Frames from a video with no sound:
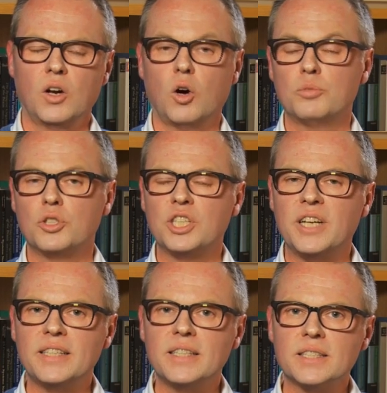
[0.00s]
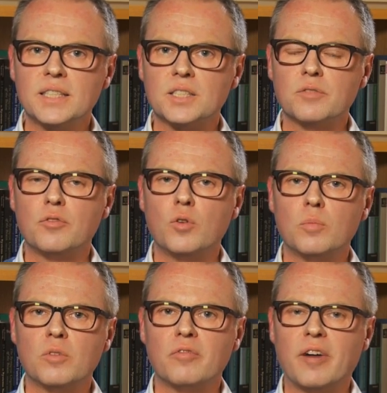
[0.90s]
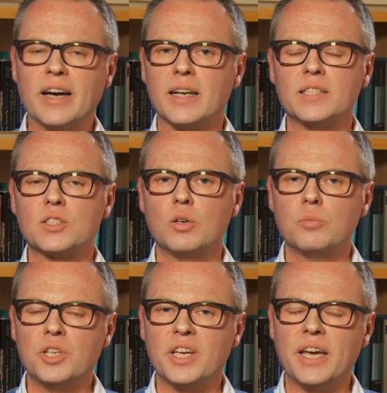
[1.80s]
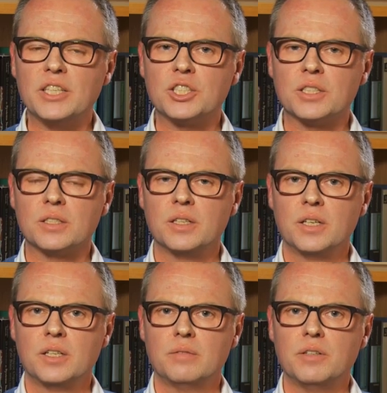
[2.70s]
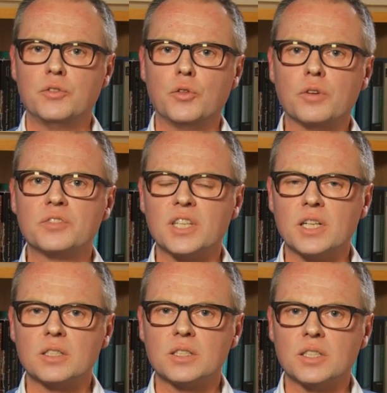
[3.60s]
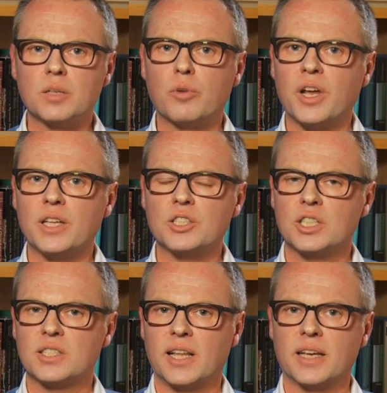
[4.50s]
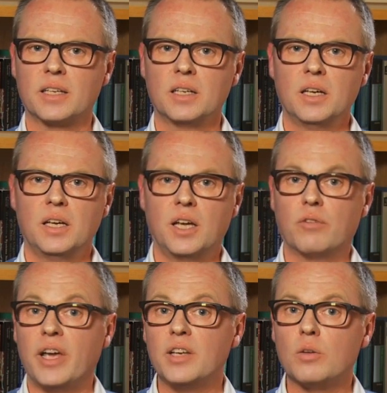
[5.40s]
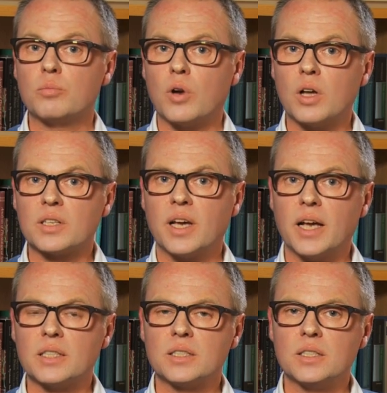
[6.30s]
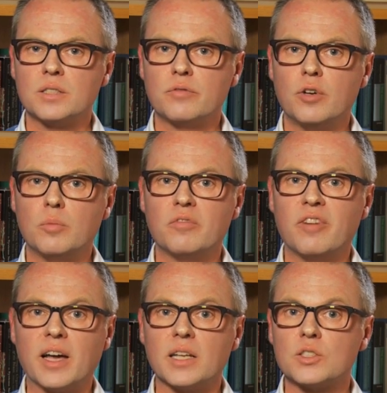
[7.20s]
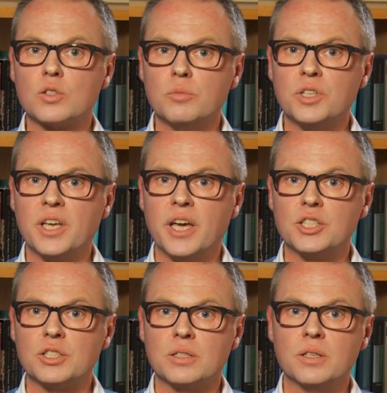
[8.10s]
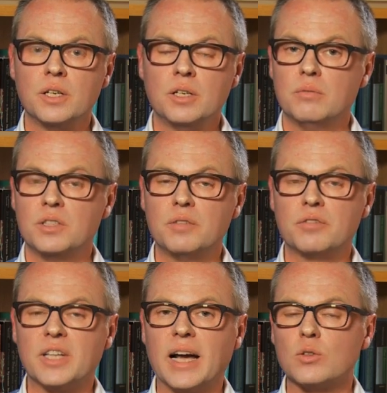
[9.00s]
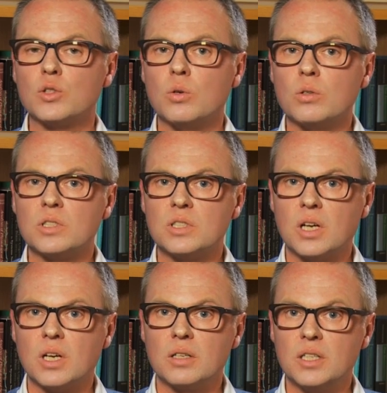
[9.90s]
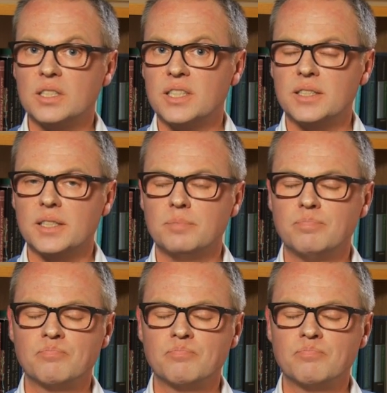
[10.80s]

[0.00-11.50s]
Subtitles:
Optogenetics is a form of wireless communication with nerve cells in the brain, just like a radio broadcast is a form of wireless communication with different households in a city.